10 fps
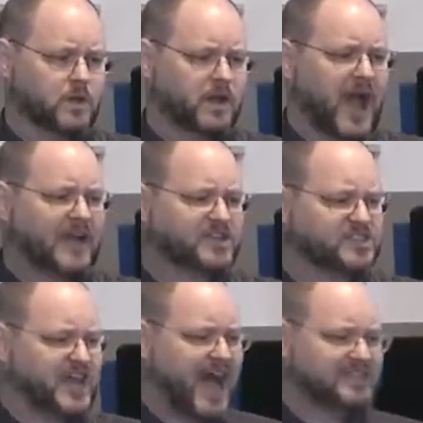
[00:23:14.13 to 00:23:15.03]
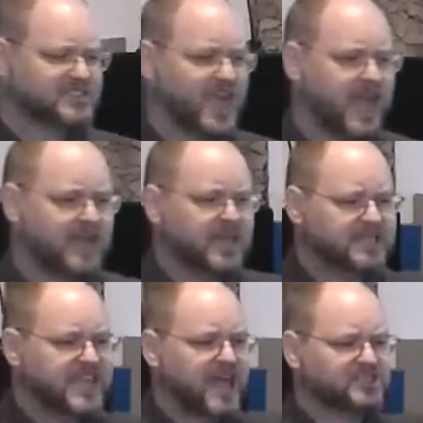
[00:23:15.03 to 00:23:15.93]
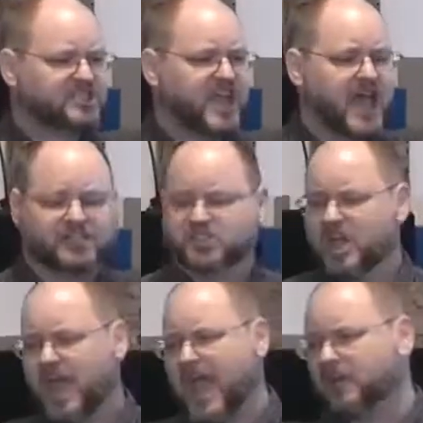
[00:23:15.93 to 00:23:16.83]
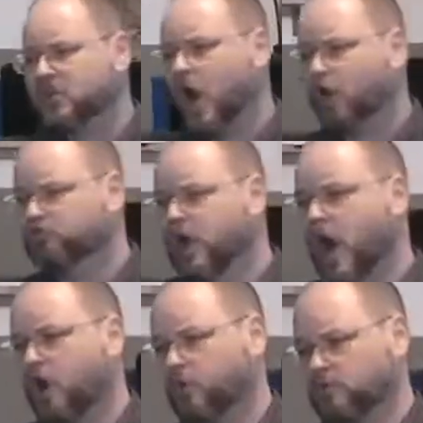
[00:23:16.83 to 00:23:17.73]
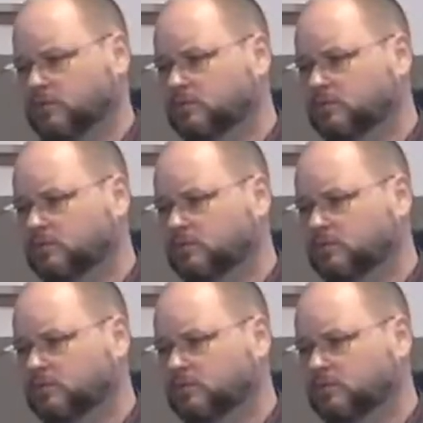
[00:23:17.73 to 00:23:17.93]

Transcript: God does not say yes, yes, and no, no.